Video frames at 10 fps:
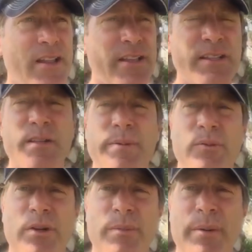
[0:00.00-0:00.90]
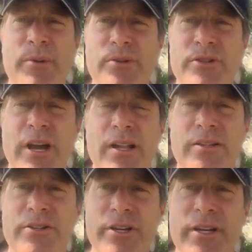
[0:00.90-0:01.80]
This has been one of my most
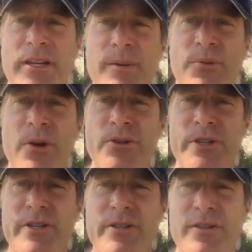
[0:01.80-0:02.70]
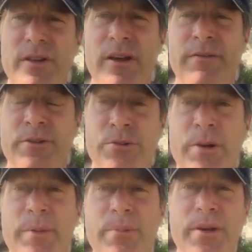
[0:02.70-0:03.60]
challenging approaches of the
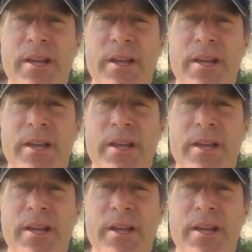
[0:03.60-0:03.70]
trip,